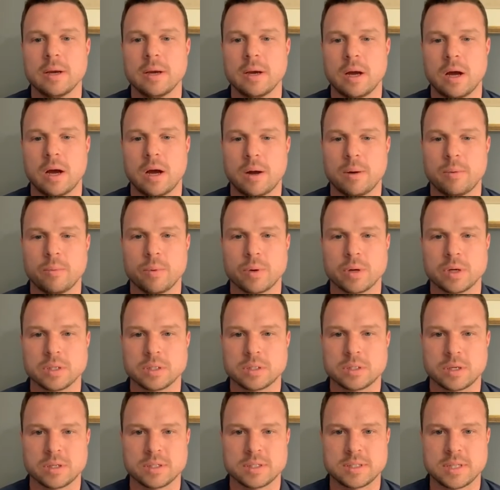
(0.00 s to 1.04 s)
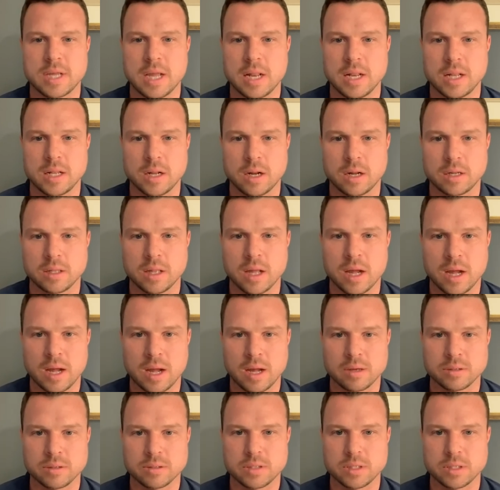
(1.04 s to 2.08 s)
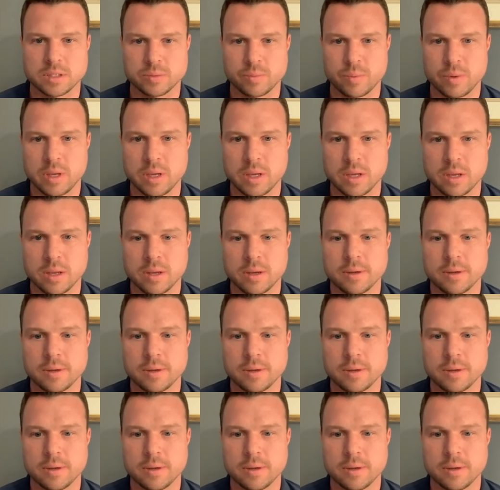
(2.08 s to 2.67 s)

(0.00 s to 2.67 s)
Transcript: Uh, we're gonna start staying in on that house this week.